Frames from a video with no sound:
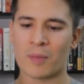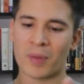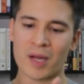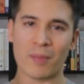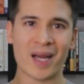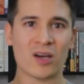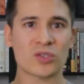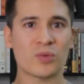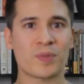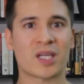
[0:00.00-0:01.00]
but it might
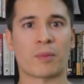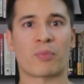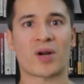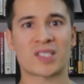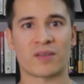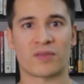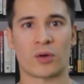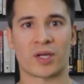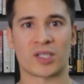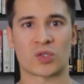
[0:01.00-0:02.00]
also be compressive
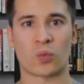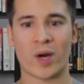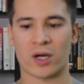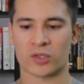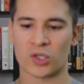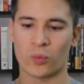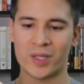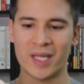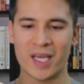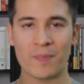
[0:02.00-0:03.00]
loading as well. So
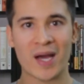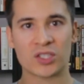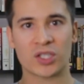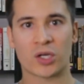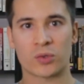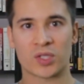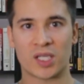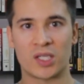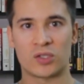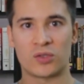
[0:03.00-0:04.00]
when the hip actually goes
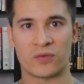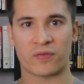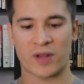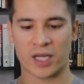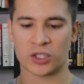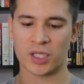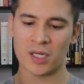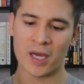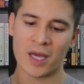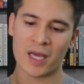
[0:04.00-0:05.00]
into
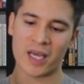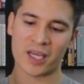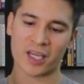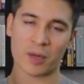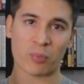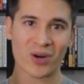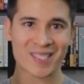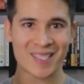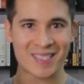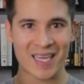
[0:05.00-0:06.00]
flexion, it can
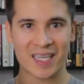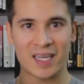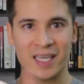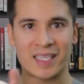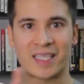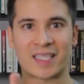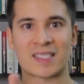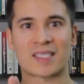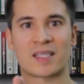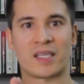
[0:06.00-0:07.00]
compress the tendon
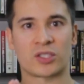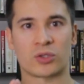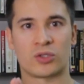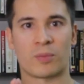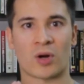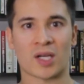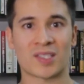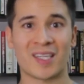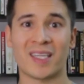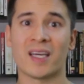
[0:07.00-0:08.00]
against the ischial
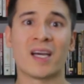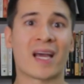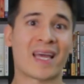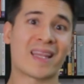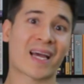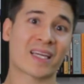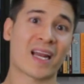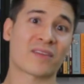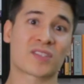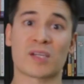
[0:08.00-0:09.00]
tuberosity, and that can
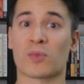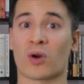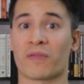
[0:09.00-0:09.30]
have similar